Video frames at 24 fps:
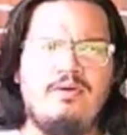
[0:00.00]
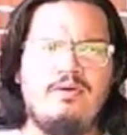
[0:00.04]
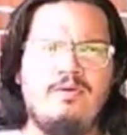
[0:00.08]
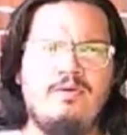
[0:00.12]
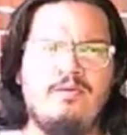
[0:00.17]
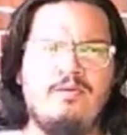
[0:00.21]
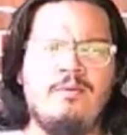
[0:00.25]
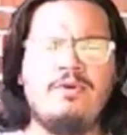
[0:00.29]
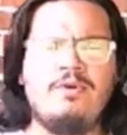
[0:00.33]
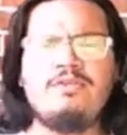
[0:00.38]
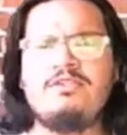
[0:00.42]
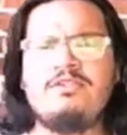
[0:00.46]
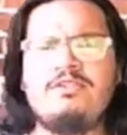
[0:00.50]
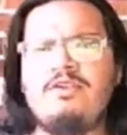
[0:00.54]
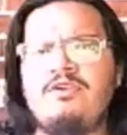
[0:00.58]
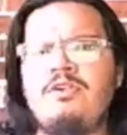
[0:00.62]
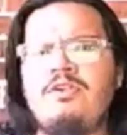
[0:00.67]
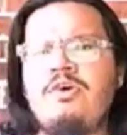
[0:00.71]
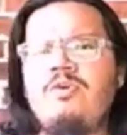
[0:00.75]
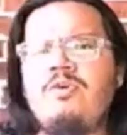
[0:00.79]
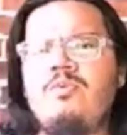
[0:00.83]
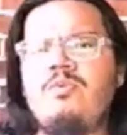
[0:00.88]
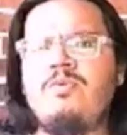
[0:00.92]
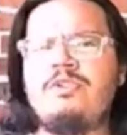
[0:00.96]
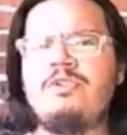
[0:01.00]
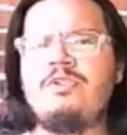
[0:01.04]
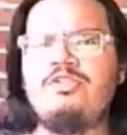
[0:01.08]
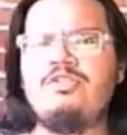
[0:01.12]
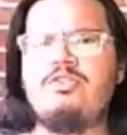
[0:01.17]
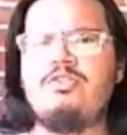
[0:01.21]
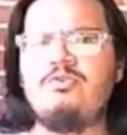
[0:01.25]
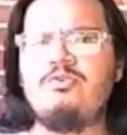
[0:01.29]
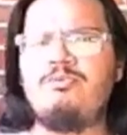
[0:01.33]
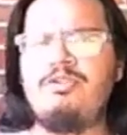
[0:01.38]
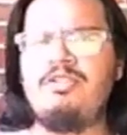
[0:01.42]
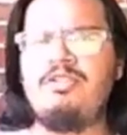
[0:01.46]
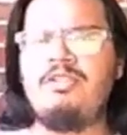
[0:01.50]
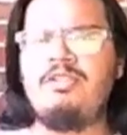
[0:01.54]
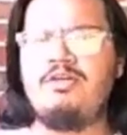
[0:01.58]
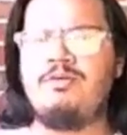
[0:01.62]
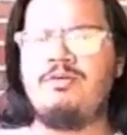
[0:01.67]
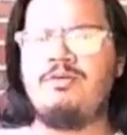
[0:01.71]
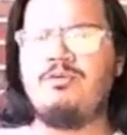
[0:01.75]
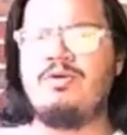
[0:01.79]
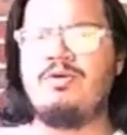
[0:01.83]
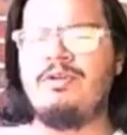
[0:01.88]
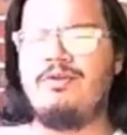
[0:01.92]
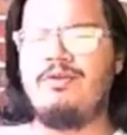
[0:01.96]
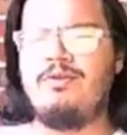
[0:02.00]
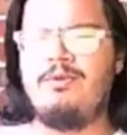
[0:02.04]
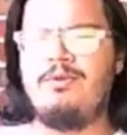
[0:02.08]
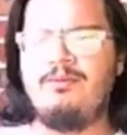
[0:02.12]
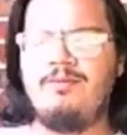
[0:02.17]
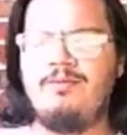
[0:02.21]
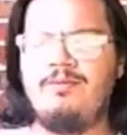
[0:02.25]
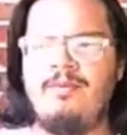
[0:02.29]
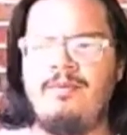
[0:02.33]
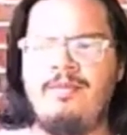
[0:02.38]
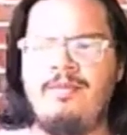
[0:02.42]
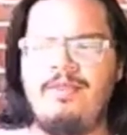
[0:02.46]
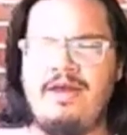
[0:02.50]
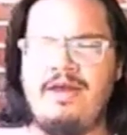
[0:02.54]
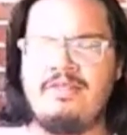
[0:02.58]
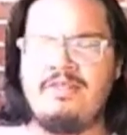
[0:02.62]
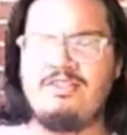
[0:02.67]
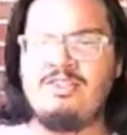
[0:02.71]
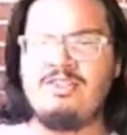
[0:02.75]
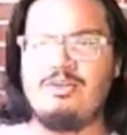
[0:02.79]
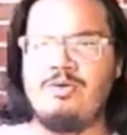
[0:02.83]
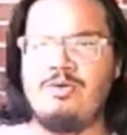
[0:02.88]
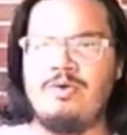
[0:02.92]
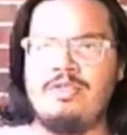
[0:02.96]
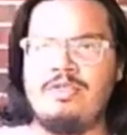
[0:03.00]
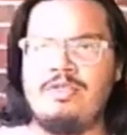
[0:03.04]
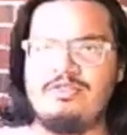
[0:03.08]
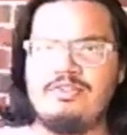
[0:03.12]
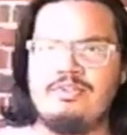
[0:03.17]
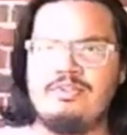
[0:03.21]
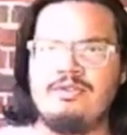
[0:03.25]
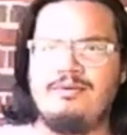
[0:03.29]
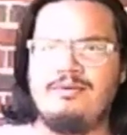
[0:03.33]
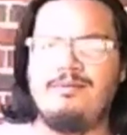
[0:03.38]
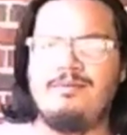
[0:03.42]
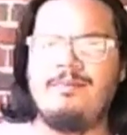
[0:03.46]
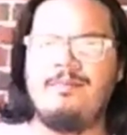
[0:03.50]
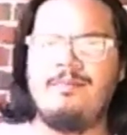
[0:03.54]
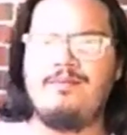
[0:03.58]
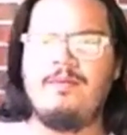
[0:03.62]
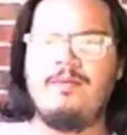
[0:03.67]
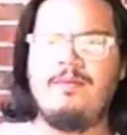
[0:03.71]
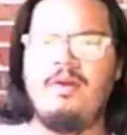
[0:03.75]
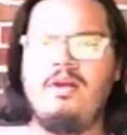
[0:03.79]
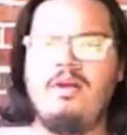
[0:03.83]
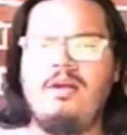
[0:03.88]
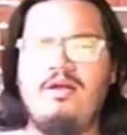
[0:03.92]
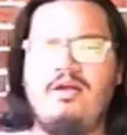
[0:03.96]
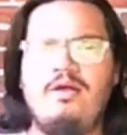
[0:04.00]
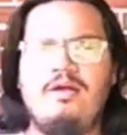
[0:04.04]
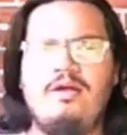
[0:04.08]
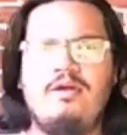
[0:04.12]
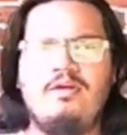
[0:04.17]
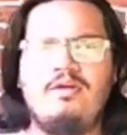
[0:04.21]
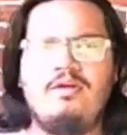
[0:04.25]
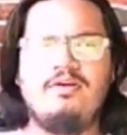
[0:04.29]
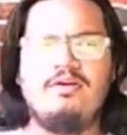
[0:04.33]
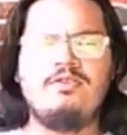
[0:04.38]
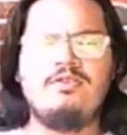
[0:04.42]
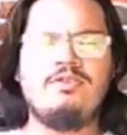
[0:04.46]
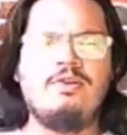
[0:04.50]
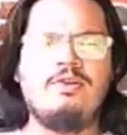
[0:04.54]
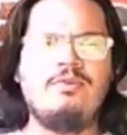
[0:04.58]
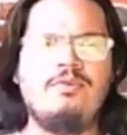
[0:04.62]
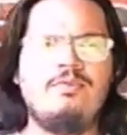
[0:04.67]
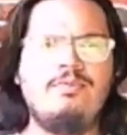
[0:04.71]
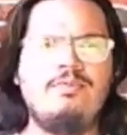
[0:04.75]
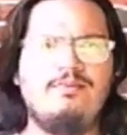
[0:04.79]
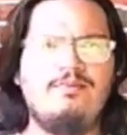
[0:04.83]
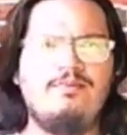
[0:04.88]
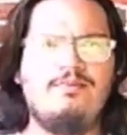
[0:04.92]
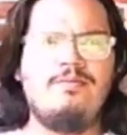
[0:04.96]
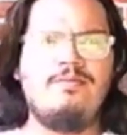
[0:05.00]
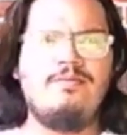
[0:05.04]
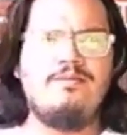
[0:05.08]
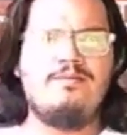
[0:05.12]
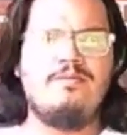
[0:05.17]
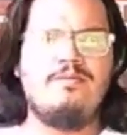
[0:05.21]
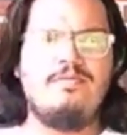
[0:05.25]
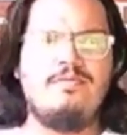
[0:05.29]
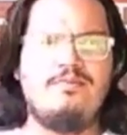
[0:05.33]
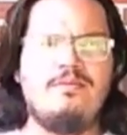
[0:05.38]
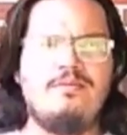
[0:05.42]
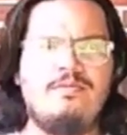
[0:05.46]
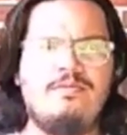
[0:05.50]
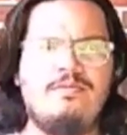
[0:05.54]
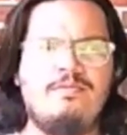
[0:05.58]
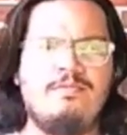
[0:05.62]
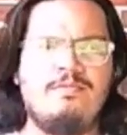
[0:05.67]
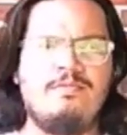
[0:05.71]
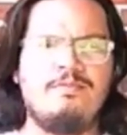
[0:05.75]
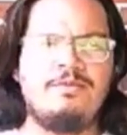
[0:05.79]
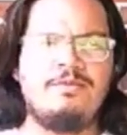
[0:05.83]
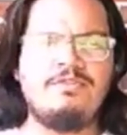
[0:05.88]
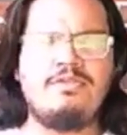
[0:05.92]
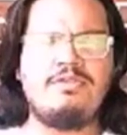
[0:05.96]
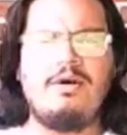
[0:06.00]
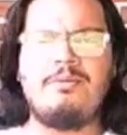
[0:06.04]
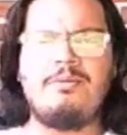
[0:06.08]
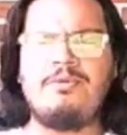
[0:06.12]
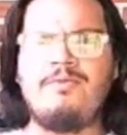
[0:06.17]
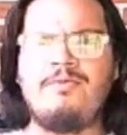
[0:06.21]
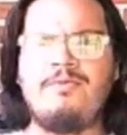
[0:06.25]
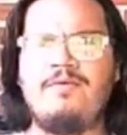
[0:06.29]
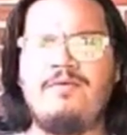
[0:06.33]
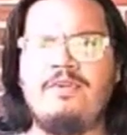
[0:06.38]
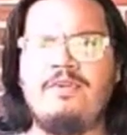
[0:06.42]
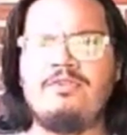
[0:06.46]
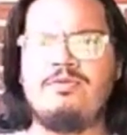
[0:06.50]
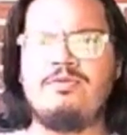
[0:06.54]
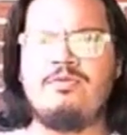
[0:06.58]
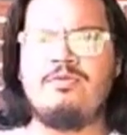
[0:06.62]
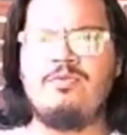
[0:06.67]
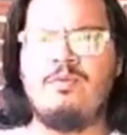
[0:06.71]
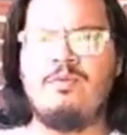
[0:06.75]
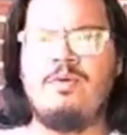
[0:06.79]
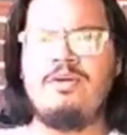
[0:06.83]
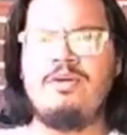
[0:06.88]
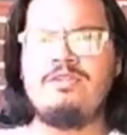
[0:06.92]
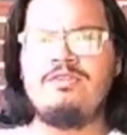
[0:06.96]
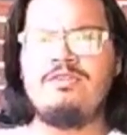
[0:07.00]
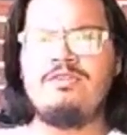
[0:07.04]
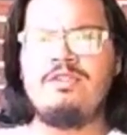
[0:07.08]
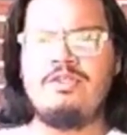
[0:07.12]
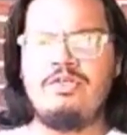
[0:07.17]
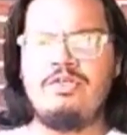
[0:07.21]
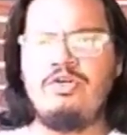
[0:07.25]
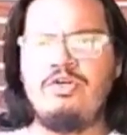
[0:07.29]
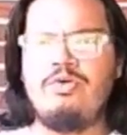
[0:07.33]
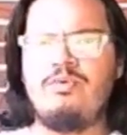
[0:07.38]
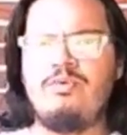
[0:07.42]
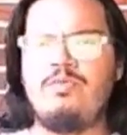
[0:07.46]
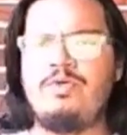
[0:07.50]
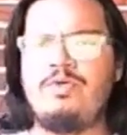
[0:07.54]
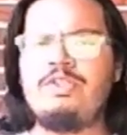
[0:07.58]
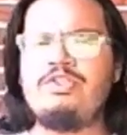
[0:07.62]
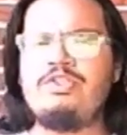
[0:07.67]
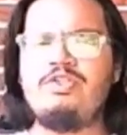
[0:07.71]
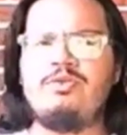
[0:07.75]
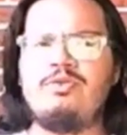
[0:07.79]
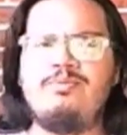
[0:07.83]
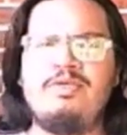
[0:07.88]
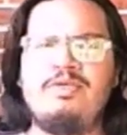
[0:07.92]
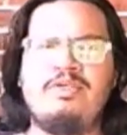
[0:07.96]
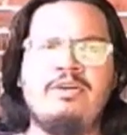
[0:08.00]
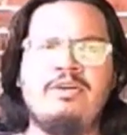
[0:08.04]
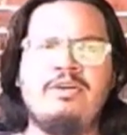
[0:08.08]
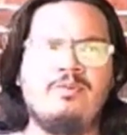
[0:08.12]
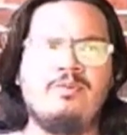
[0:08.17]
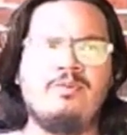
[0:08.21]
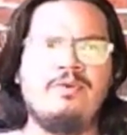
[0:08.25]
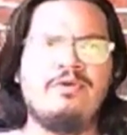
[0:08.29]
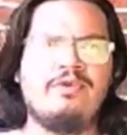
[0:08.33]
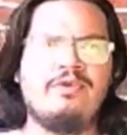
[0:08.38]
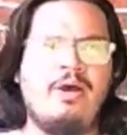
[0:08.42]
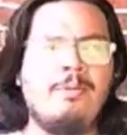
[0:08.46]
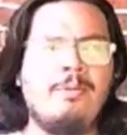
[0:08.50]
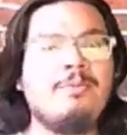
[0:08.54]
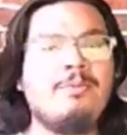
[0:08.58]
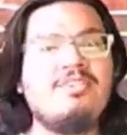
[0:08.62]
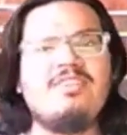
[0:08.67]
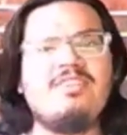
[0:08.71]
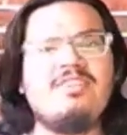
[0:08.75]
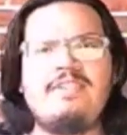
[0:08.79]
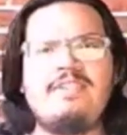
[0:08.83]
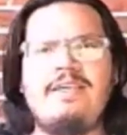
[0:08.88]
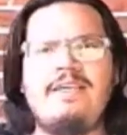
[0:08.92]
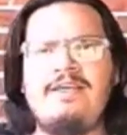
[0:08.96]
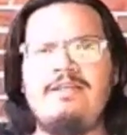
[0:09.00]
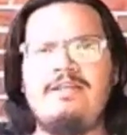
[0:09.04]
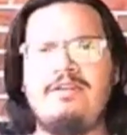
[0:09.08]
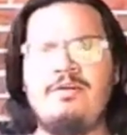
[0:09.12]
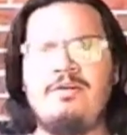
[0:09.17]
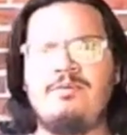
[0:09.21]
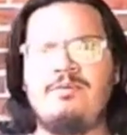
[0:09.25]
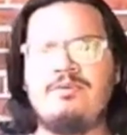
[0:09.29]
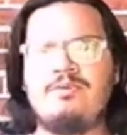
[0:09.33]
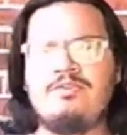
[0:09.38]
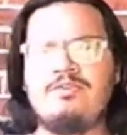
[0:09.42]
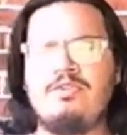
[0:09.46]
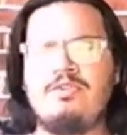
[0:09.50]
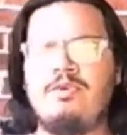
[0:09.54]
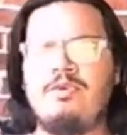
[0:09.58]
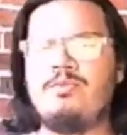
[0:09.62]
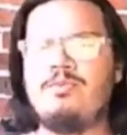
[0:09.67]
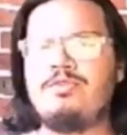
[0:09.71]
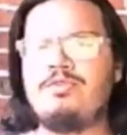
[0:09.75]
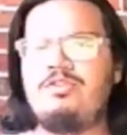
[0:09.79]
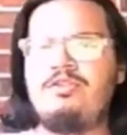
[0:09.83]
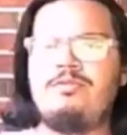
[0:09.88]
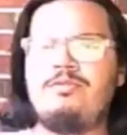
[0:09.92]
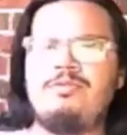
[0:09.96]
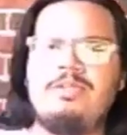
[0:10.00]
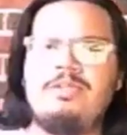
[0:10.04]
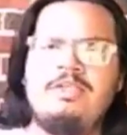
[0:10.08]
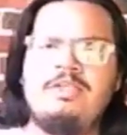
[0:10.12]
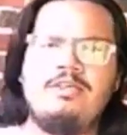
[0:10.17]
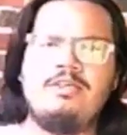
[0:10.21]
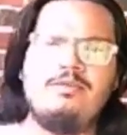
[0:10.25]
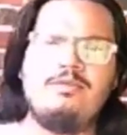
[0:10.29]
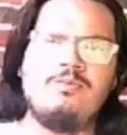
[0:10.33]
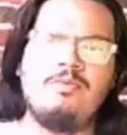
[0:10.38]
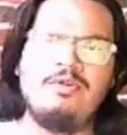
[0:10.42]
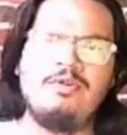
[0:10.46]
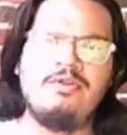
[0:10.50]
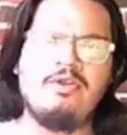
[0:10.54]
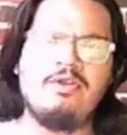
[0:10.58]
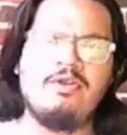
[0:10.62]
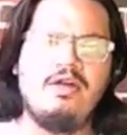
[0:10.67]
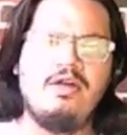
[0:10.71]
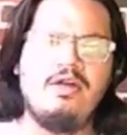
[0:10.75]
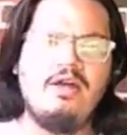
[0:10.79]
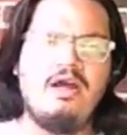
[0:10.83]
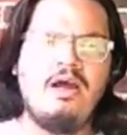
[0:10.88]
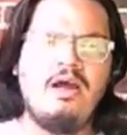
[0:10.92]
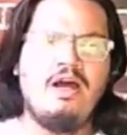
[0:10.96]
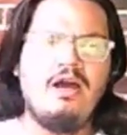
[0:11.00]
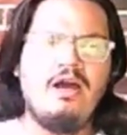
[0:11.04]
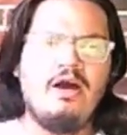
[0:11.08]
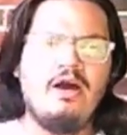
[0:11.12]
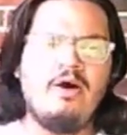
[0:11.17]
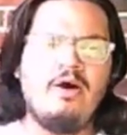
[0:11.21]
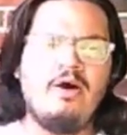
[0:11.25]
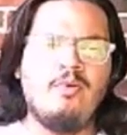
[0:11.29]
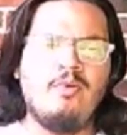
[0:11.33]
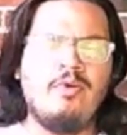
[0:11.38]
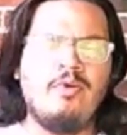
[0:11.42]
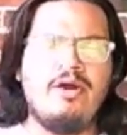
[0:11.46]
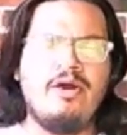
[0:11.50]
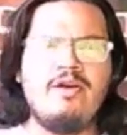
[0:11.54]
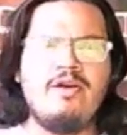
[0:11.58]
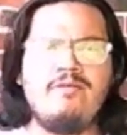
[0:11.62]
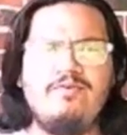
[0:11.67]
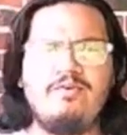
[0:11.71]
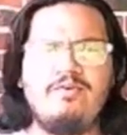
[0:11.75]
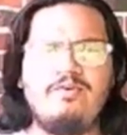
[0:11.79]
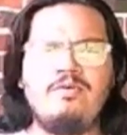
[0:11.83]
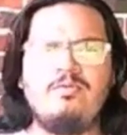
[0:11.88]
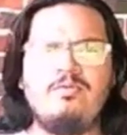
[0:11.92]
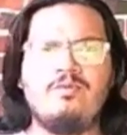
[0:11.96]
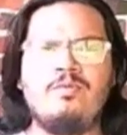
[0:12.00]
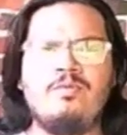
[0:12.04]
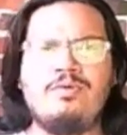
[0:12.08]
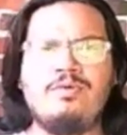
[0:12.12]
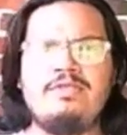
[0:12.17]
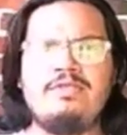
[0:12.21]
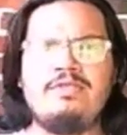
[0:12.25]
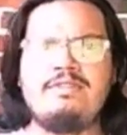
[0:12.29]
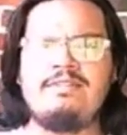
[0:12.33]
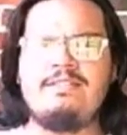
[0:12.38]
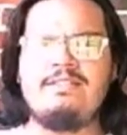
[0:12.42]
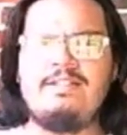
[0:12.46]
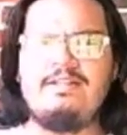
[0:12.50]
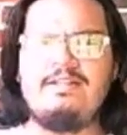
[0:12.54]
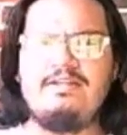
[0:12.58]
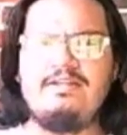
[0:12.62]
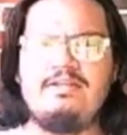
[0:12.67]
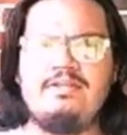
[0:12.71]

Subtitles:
was there no witch to begin with? That's the question. So, let's start with the first one. Was there no witch to begin with? I'm going to say there was no witch to begin with. However, we see